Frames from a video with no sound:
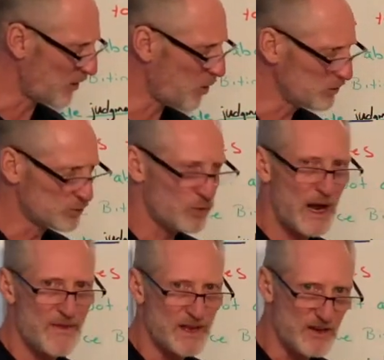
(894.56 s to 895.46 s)
old
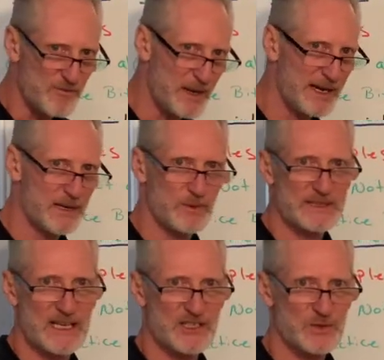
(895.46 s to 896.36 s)
rut that you've been in with
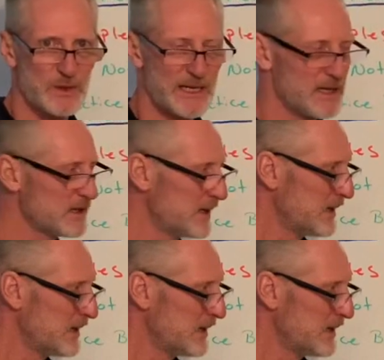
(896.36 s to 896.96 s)
that swing.